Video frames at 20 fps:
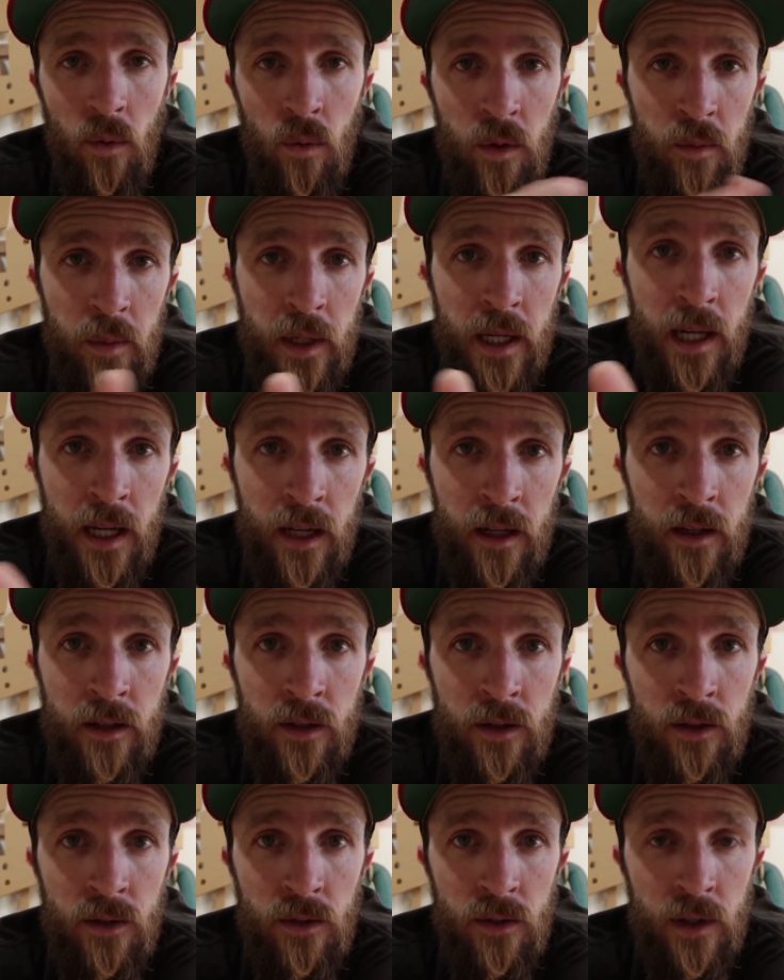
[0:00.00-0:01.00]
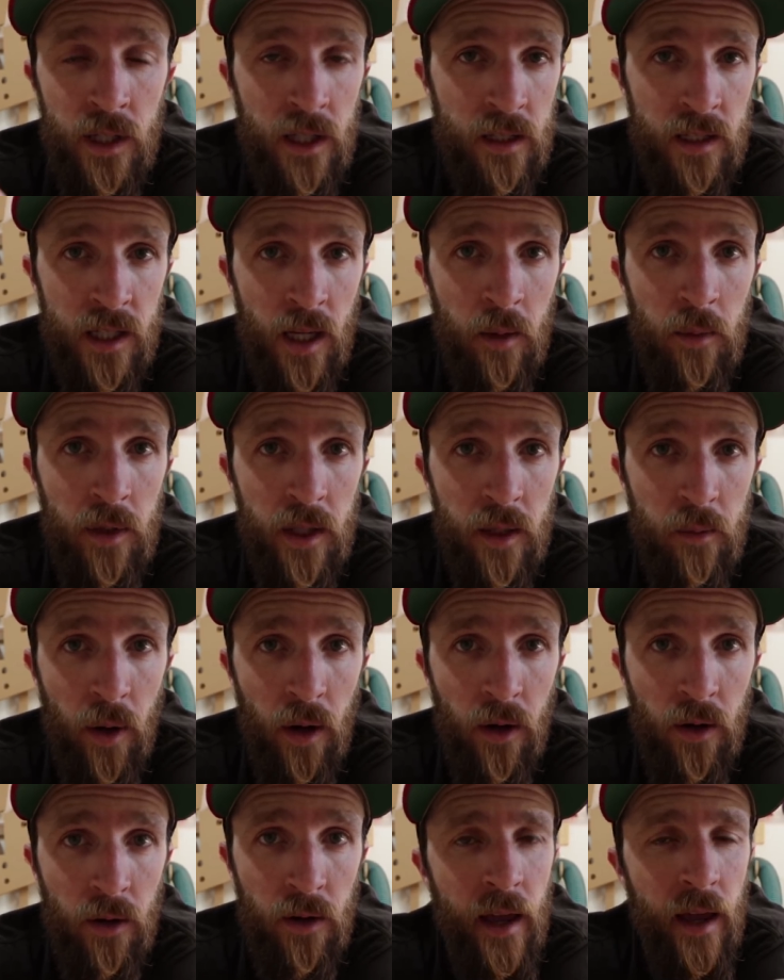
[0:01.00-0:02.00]
would be into the assembly
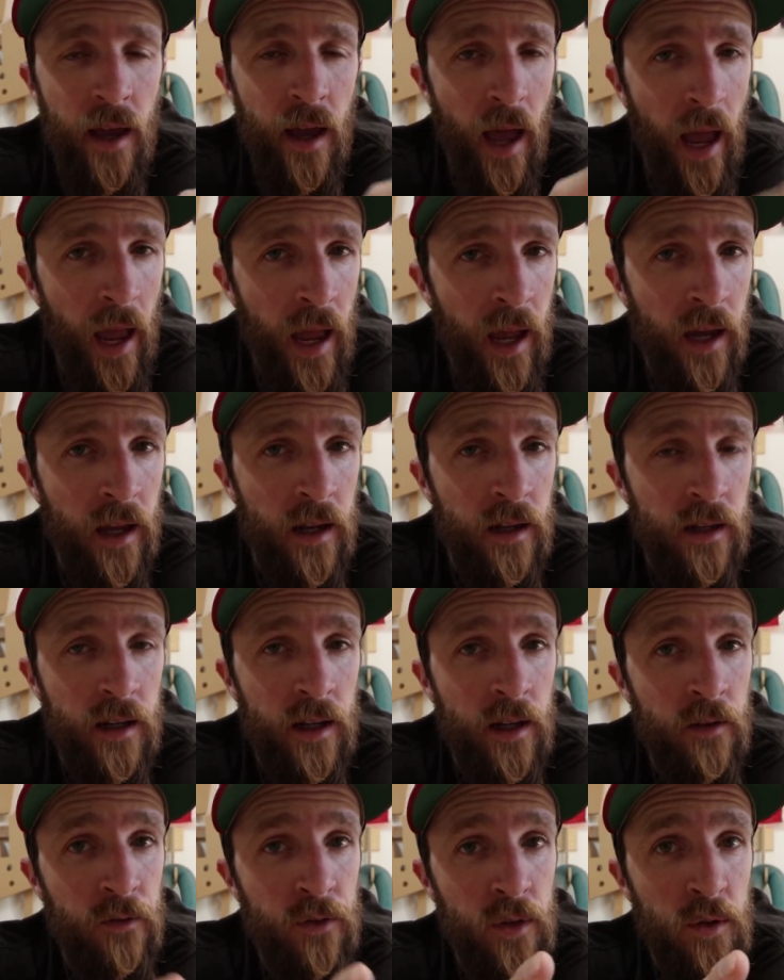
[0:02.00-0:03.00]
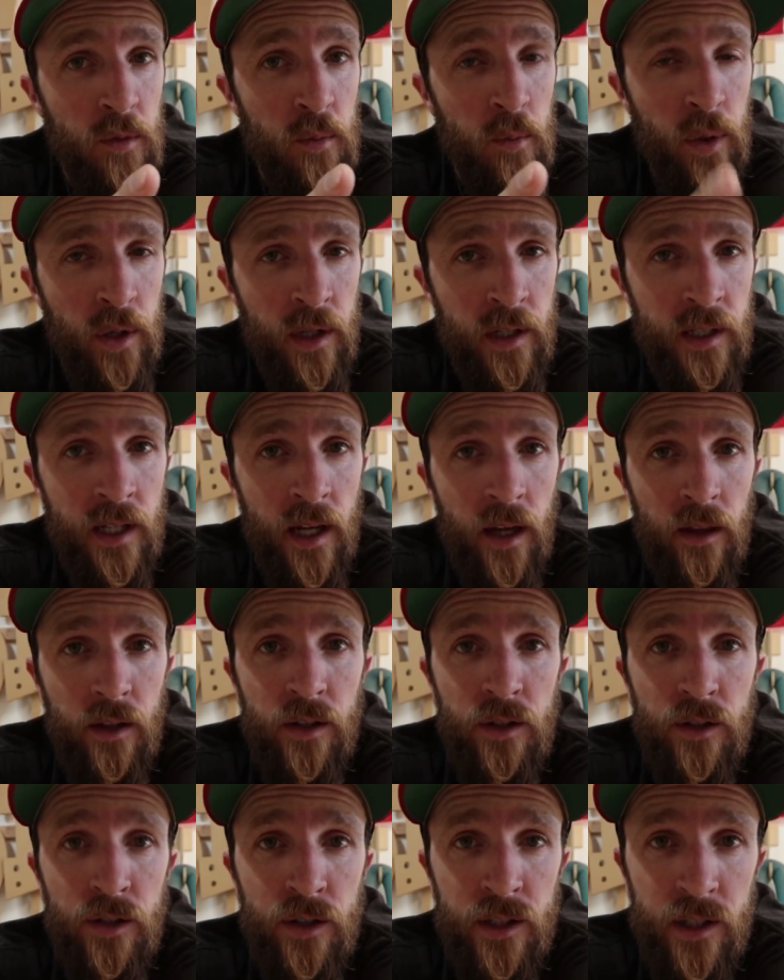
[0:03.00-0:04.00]
part. And if you put it together
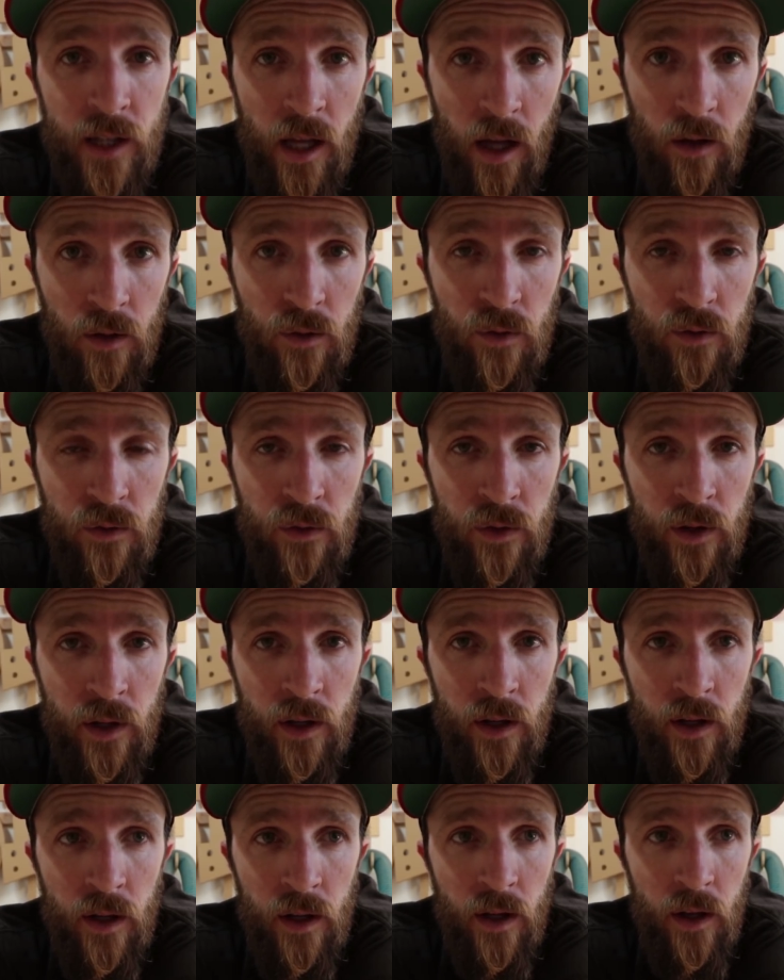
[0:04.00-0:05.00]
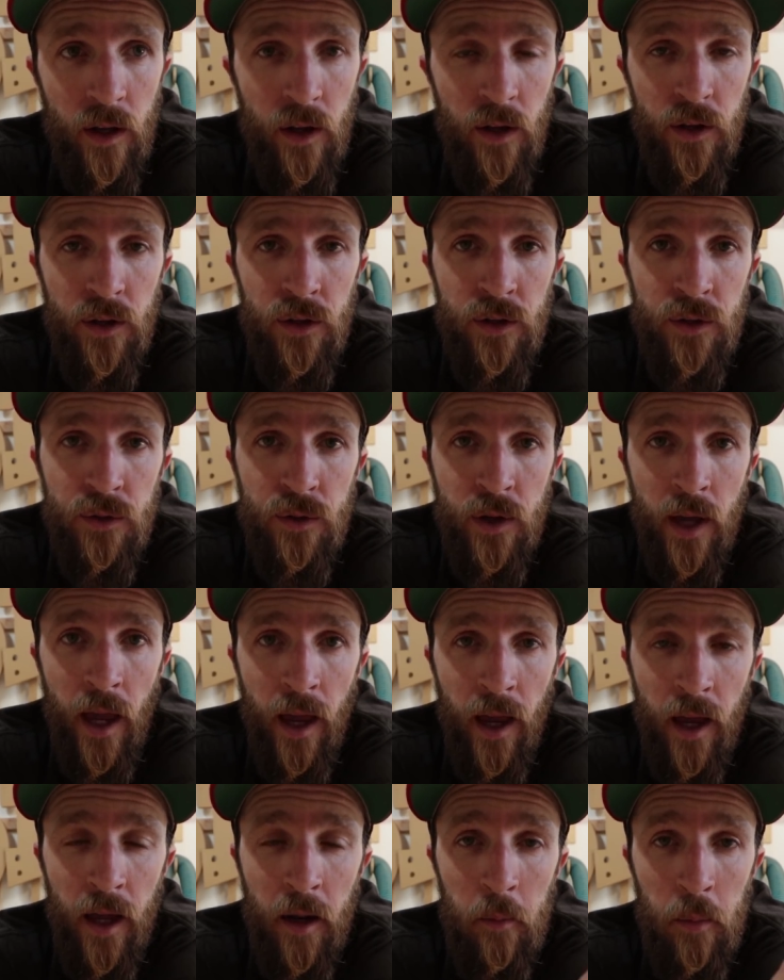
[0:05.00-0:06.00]
yourself, you
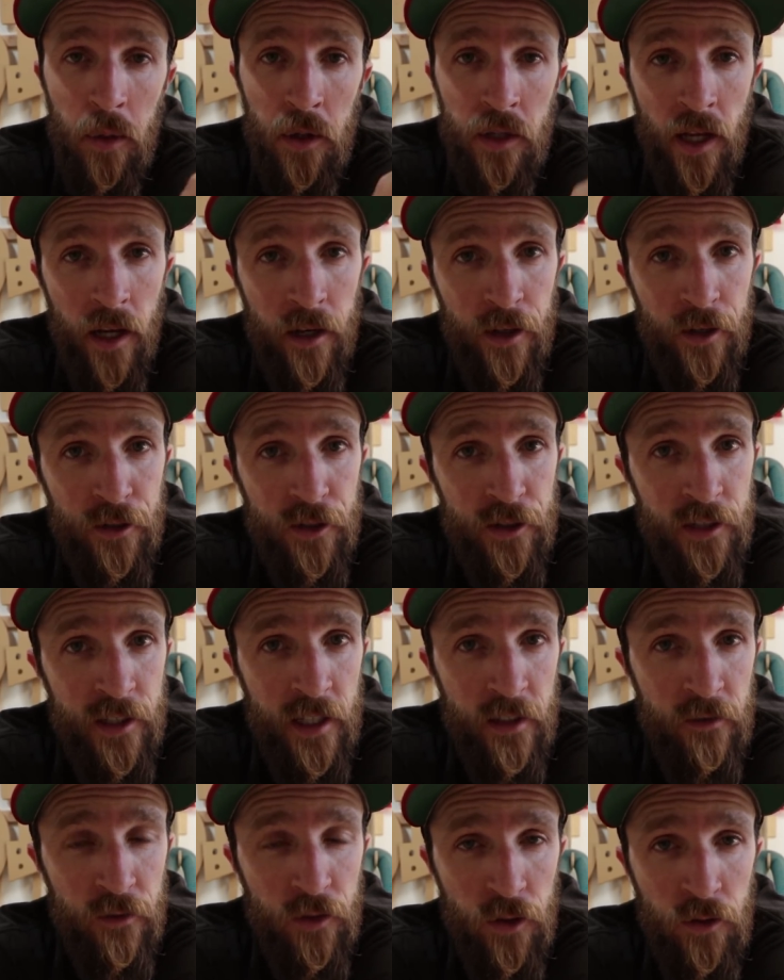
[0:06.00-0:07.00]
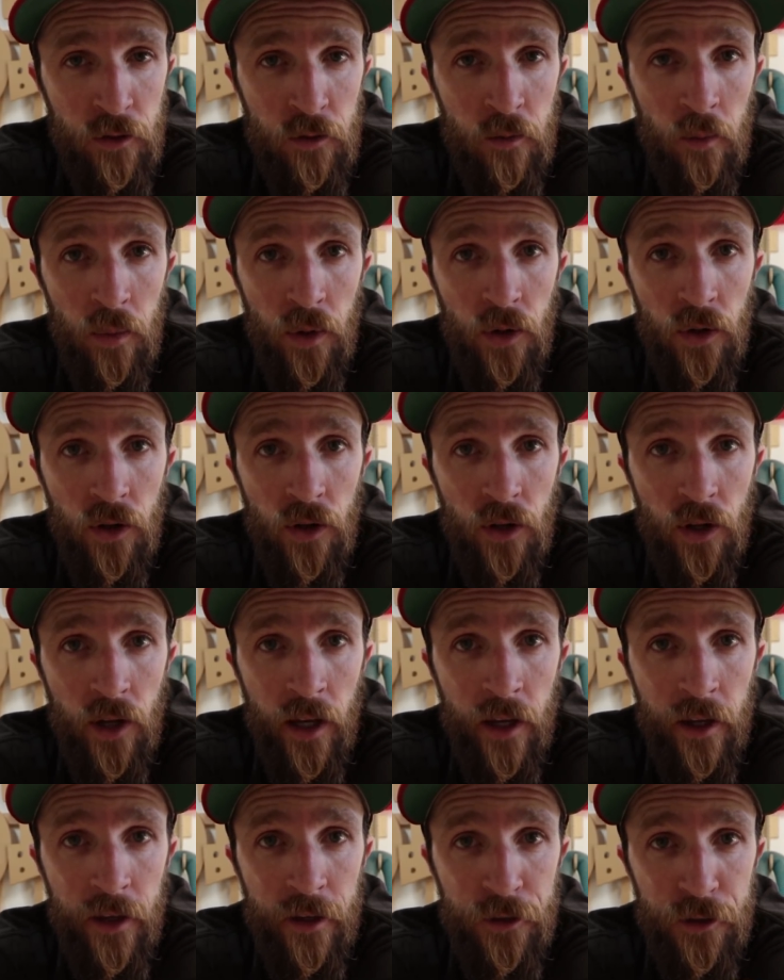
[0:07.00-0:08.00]
can pretend you're Steve Guttenberg
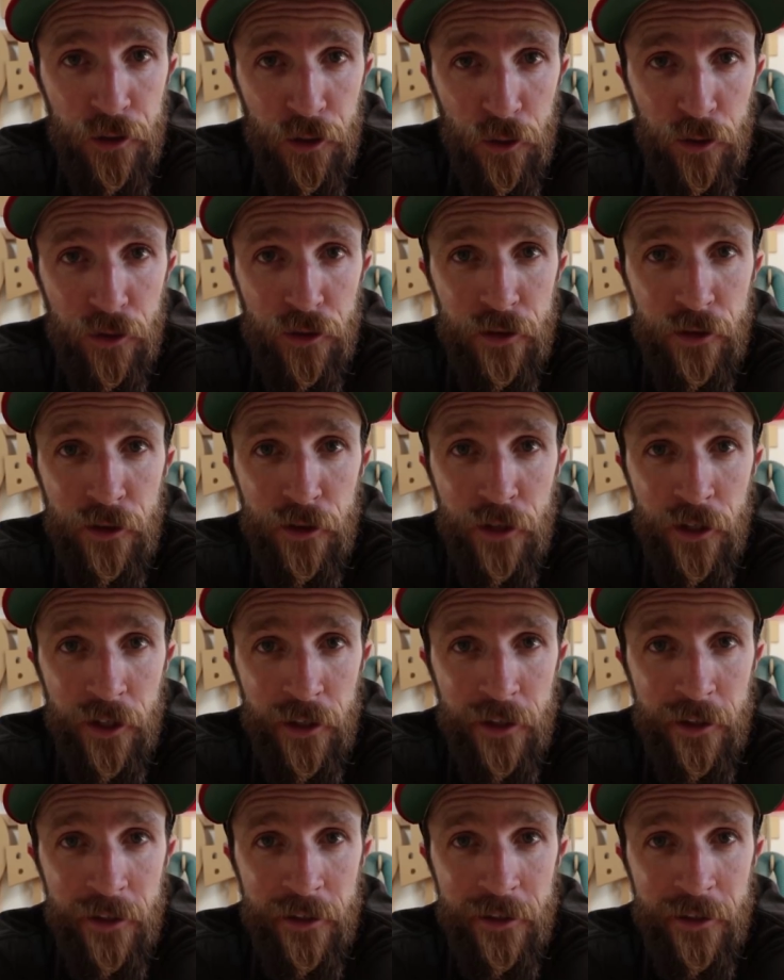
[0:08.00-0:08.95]
in Short Circuit.